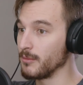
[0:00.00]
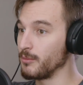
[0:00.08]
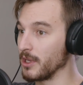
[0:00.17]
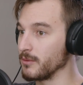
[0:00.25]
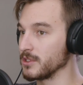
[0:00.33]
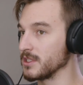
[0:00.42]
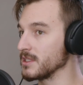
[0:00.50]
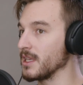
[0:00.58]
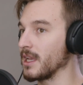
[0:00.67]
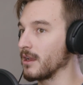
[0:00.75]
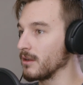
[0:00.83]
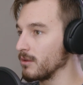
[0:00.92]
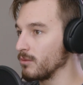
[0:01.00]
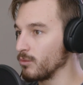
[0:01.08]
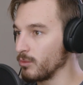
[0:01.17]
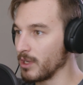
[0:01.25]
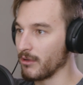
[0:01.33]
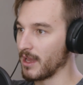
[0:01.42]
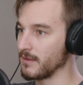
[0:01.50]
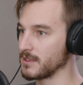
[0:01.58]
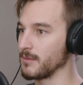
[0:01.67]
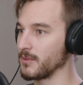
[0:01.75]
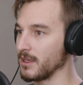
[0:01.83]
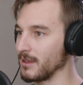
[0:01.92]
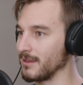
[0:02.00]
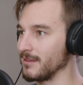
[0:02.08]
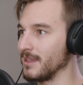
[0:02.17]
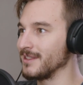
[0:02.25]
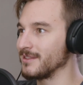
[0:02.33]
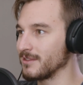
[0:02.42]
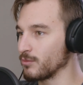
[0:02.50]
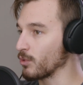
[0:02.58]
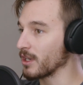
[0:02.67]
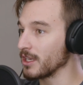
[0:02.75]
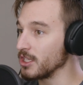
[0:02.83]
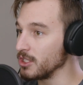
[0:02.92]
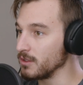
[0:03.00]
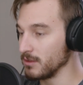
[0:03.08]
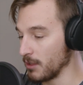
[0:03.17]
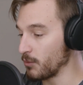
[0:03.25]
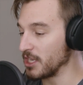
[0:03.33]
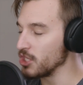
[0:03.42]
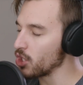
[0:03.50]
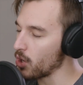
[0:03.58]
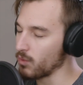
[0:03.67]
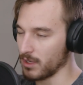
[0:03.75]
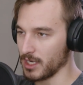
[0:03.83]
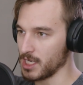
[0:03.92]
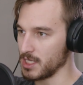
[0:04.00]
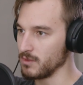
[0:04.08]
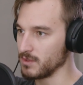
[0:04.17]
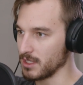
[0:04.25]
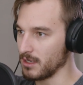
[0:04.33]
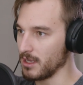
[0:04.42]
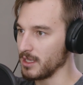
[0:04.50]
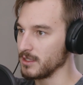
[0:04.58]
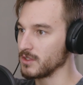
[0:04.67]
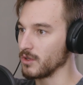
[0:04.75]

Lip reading: But it was just like, we don't have something that we know we're gonna use it on.